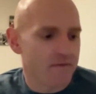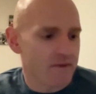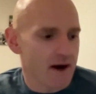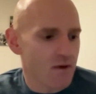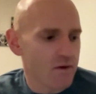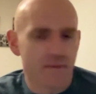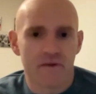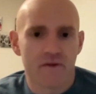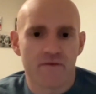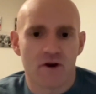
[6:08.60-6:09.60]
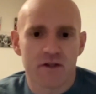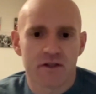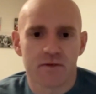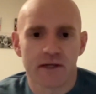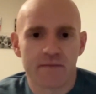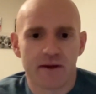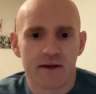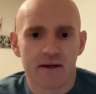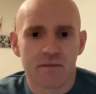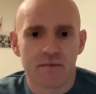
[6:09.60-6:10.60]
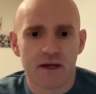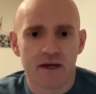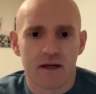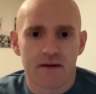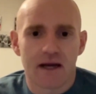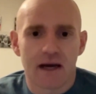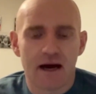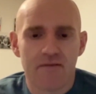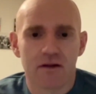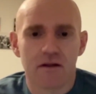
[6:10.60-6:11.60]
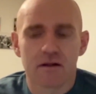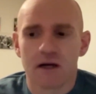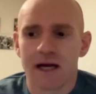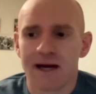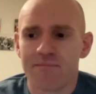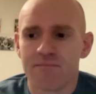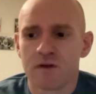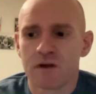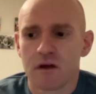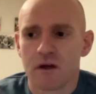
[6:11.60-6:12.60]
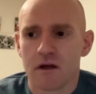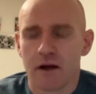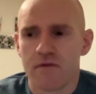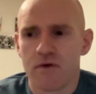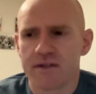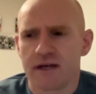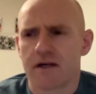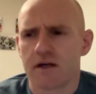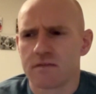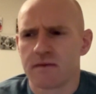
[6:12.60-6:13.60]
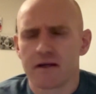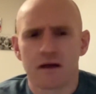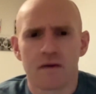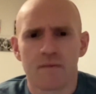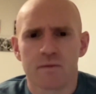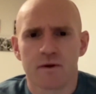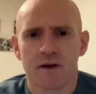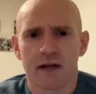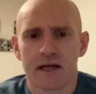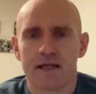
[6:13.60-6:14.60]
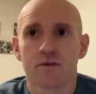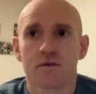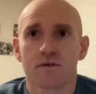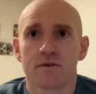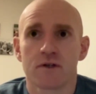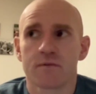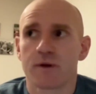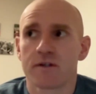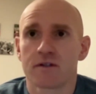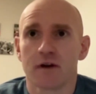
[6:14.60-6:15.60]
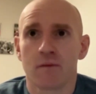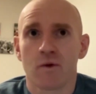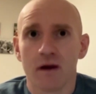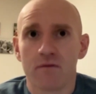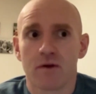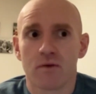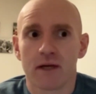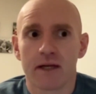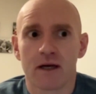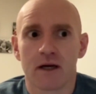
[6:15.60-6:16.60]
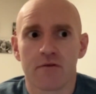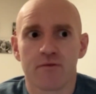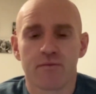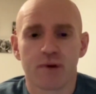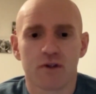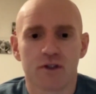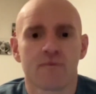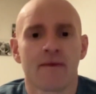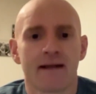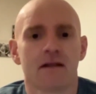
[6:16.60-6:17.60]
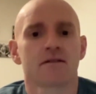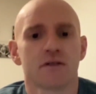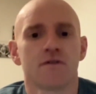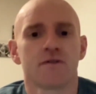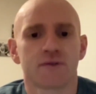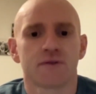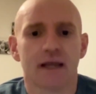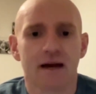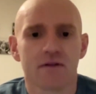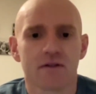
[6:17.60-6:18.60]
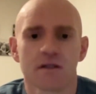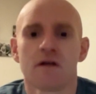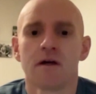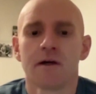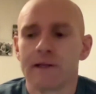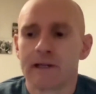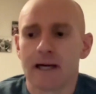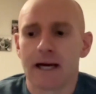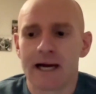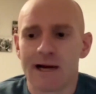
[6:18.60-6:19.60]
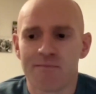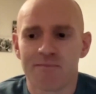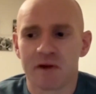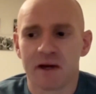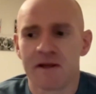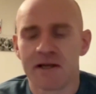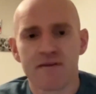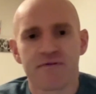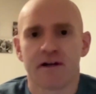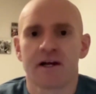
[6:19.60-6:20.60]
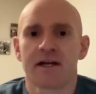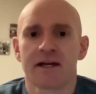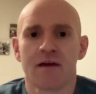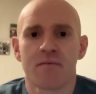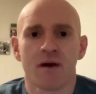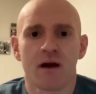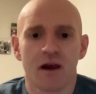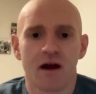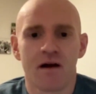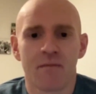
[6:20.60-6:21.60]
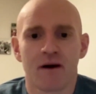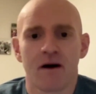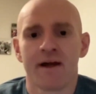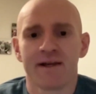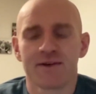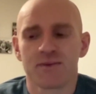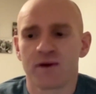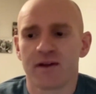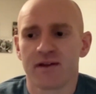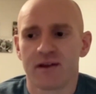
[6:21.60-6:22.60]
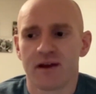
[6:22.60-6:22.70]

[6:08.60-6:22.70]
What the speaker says: there with being the first to really be competing at that level. Like, we've always had girls make the Olympics, but I think Annalise was the first person that I'm aware of that really kind of pushed to medal sort of levels. And then Aoife kind of came along behind with,